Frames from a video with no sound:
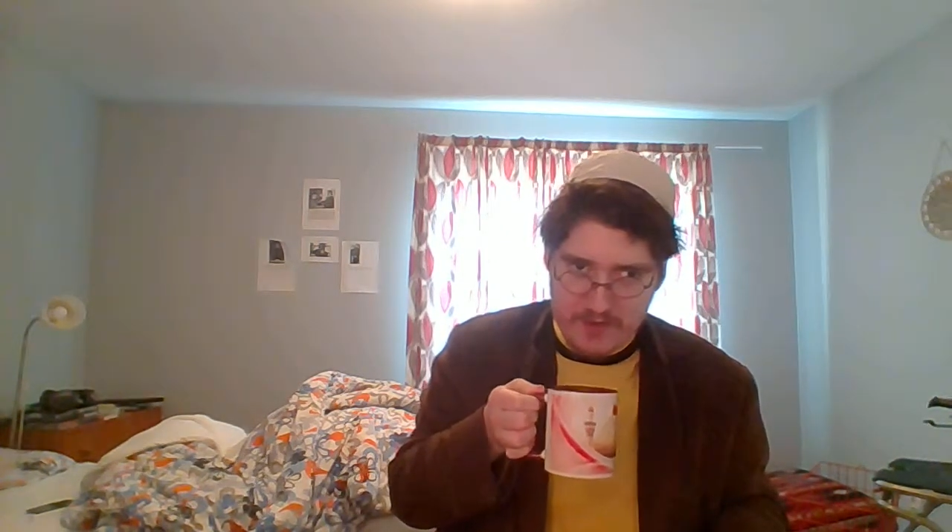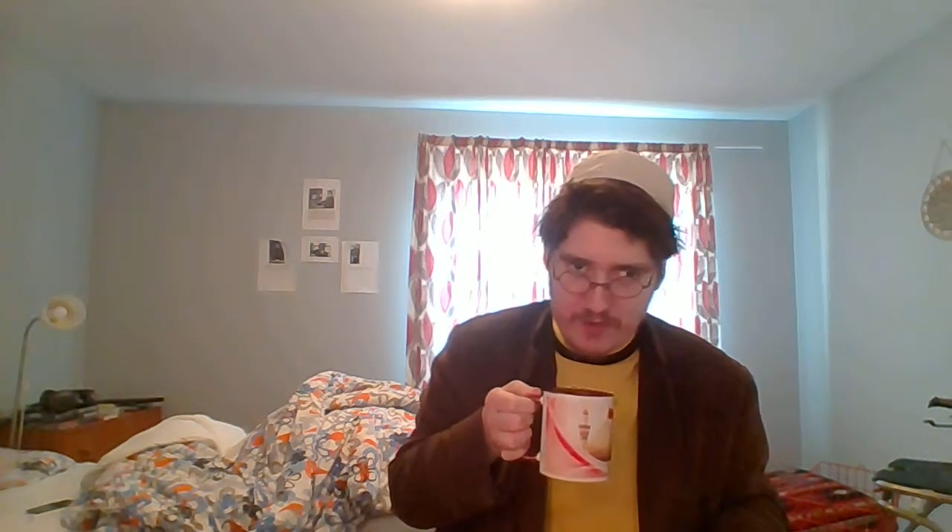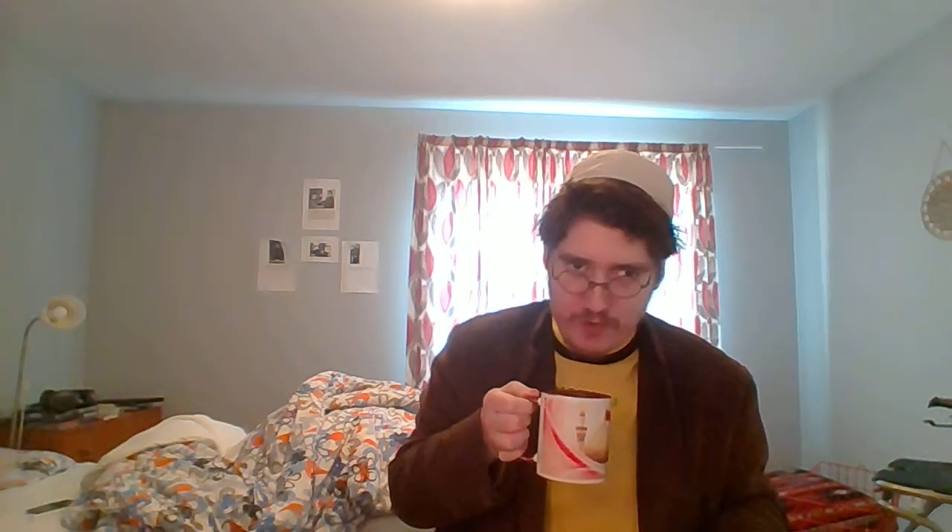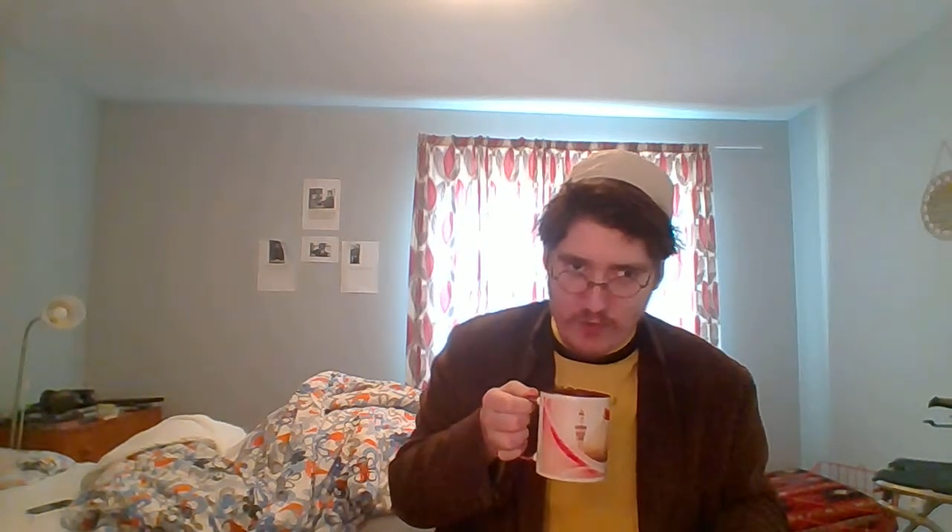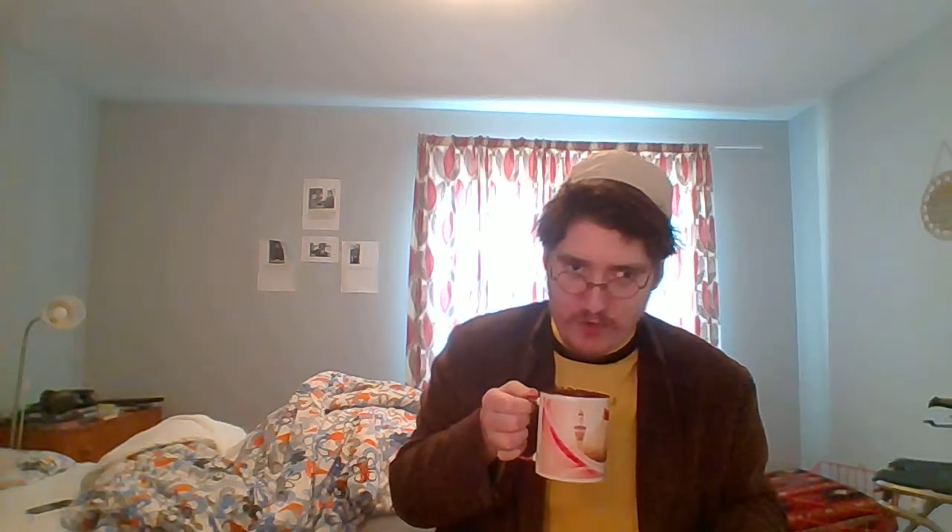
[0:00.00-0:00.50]

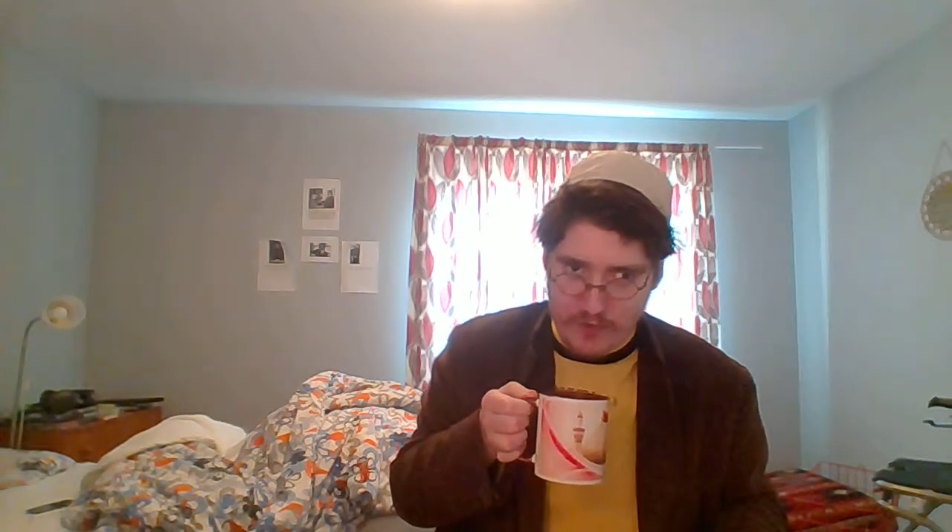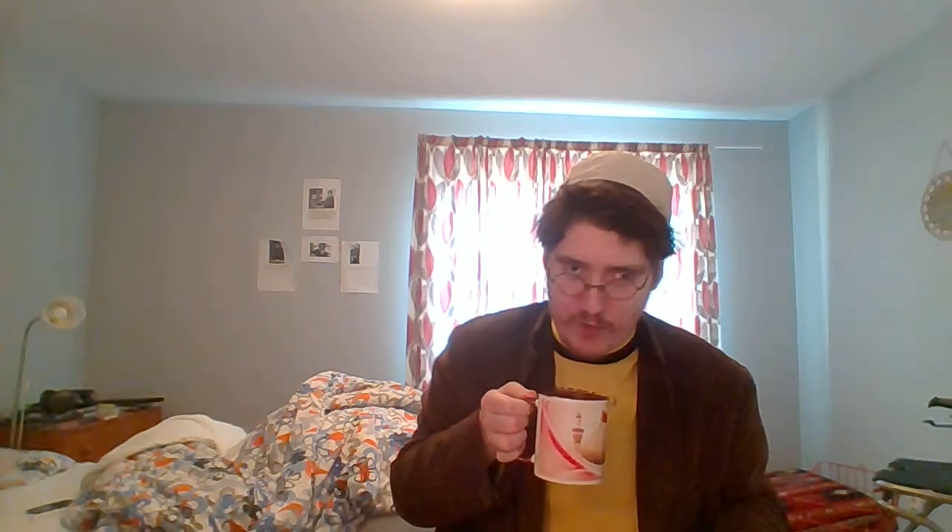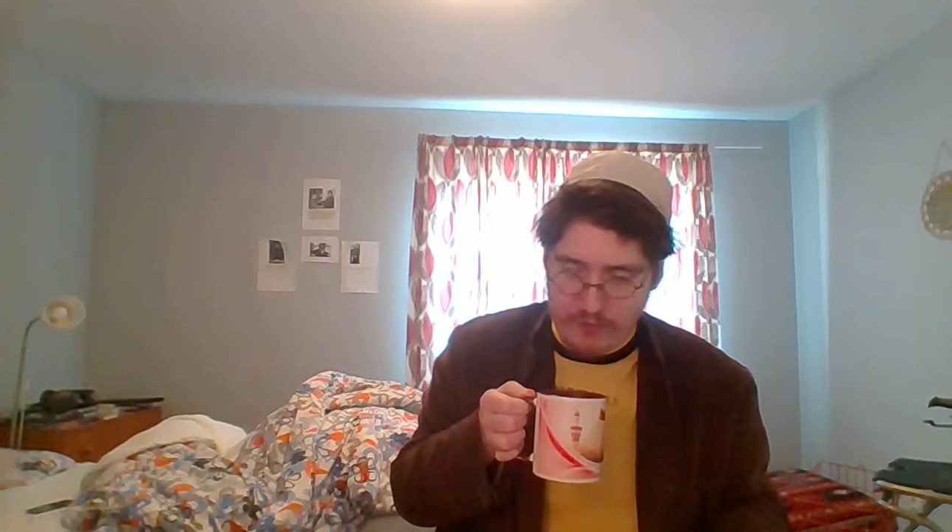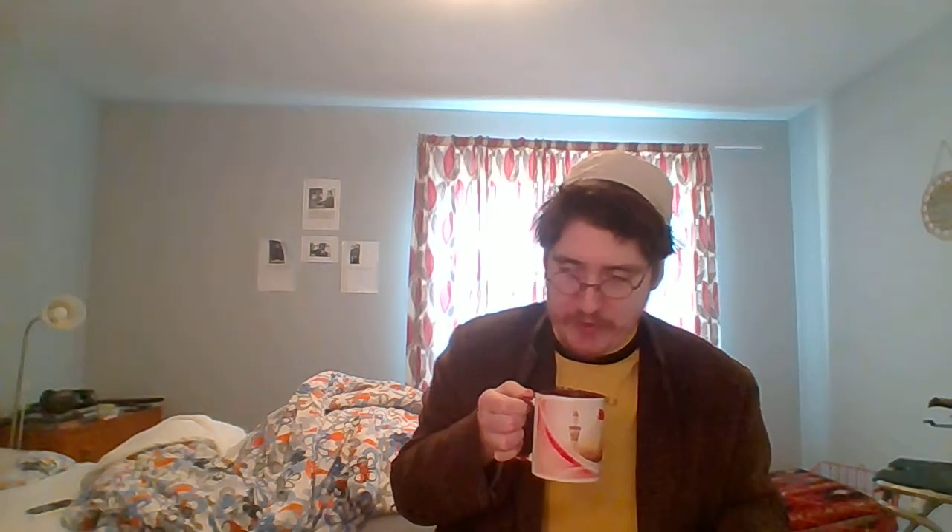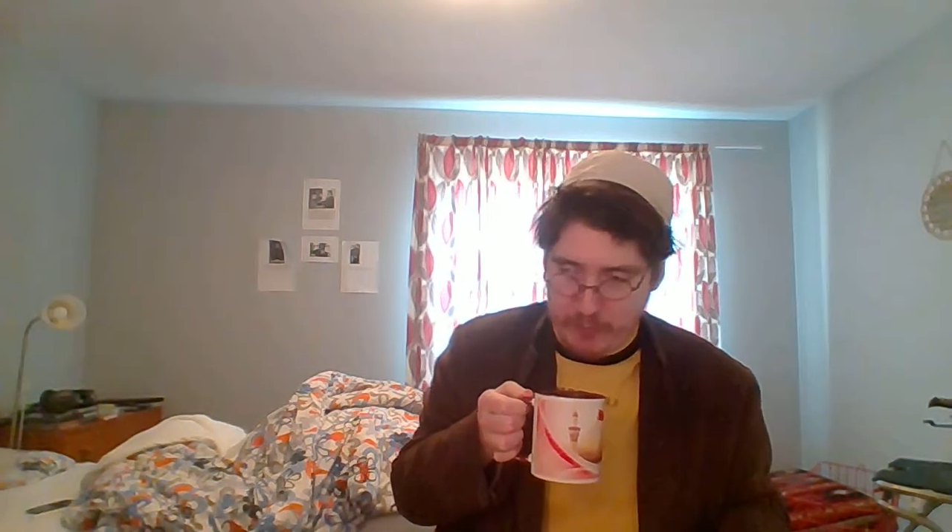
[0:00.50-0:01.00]
dawn
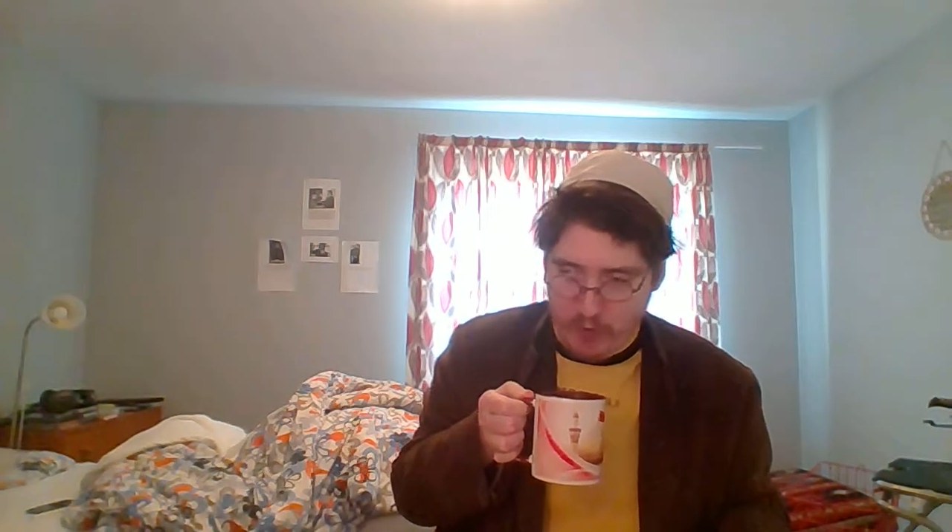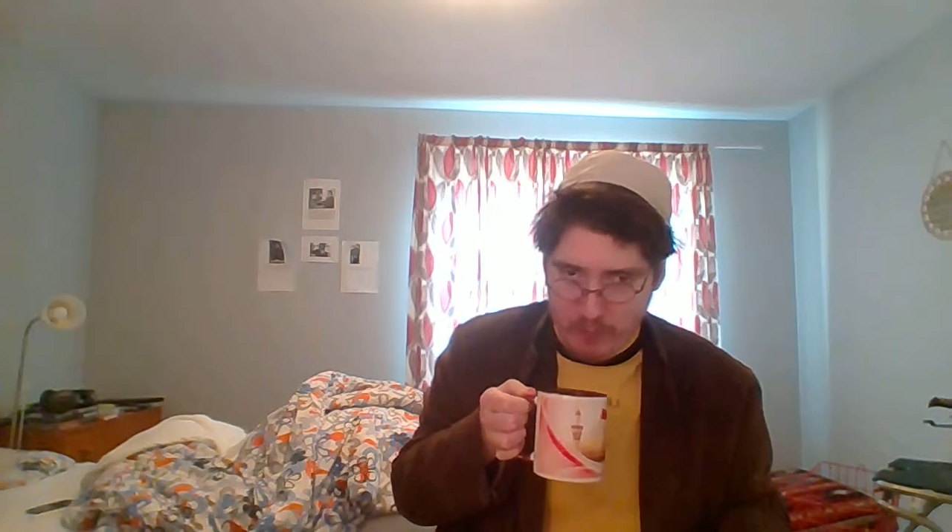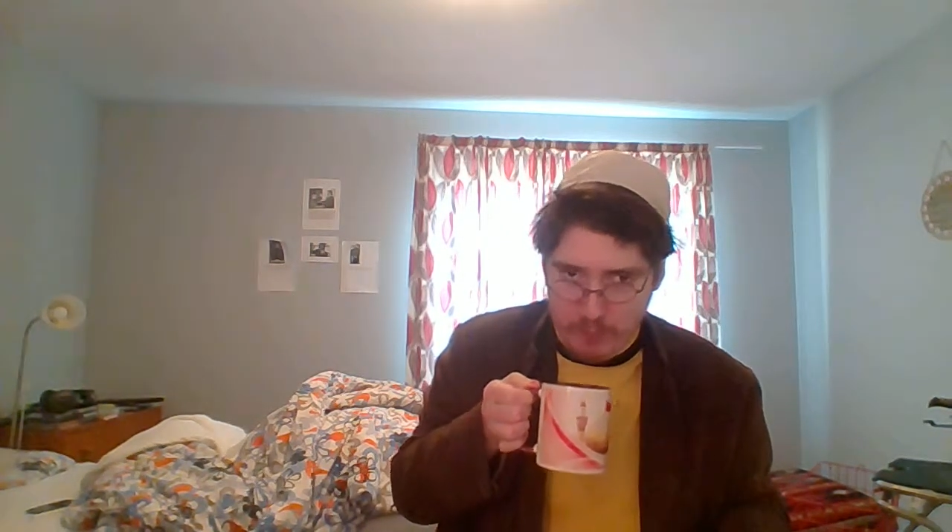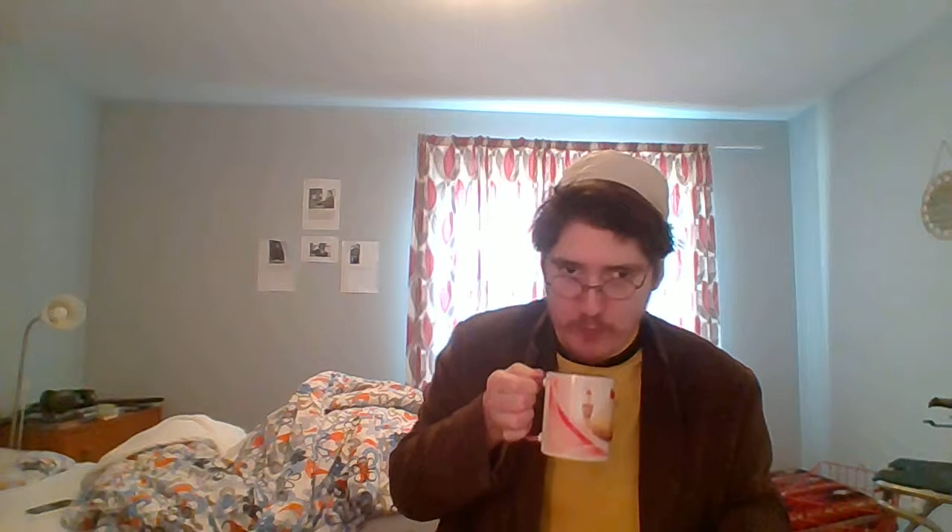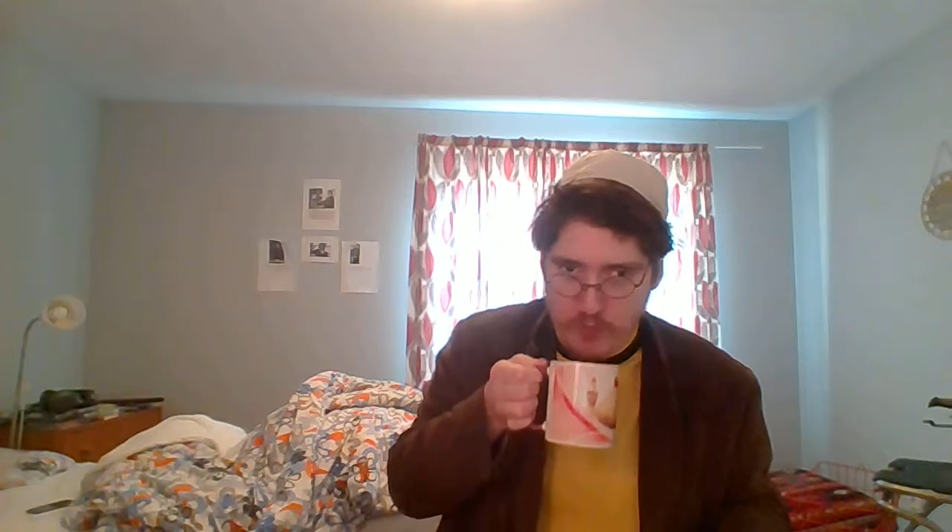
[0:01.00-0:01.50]
of the
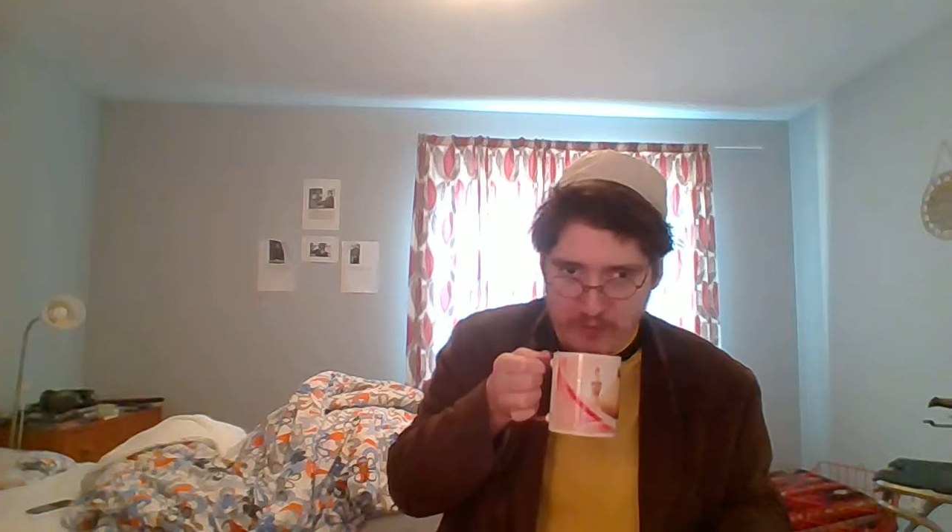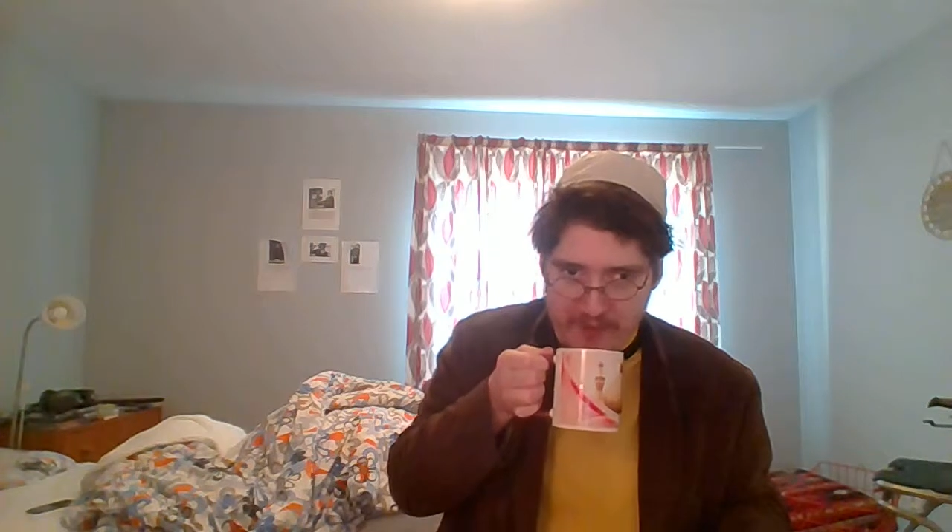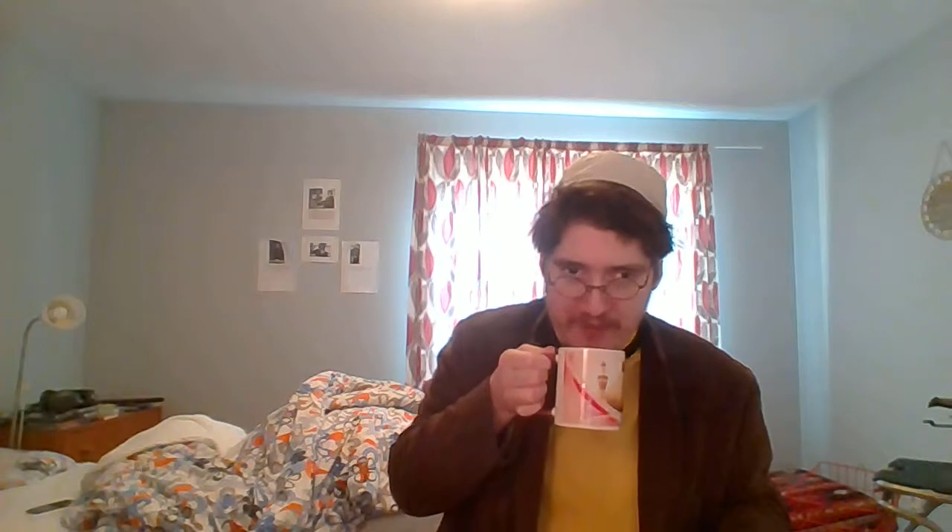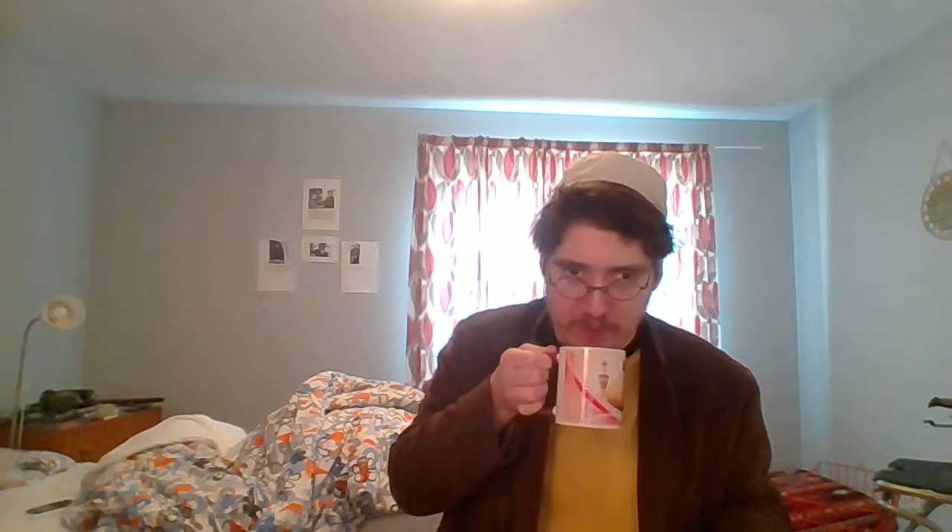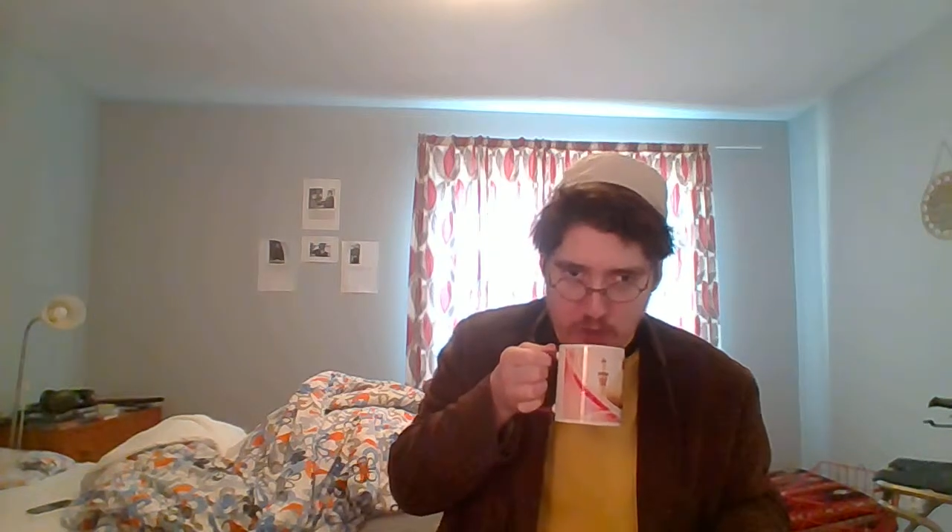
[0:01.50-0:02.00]
pop
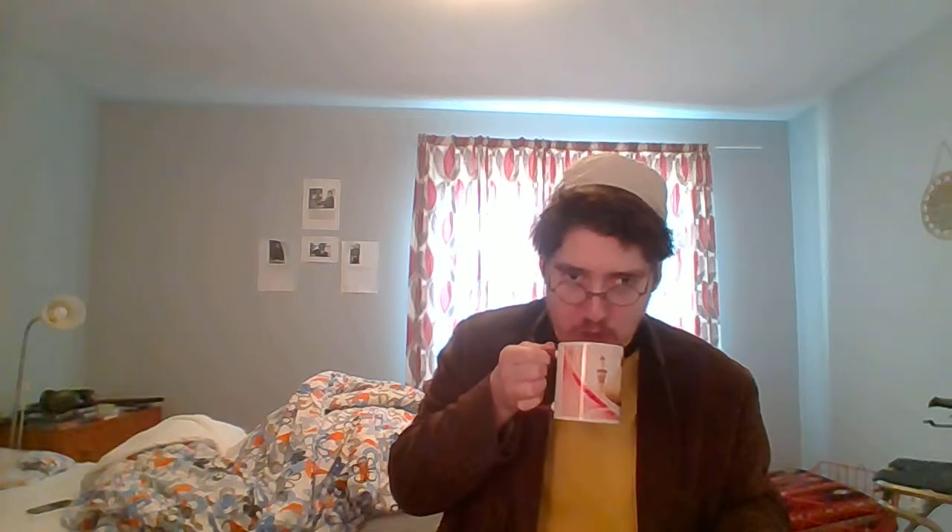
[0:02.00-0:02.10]
movement.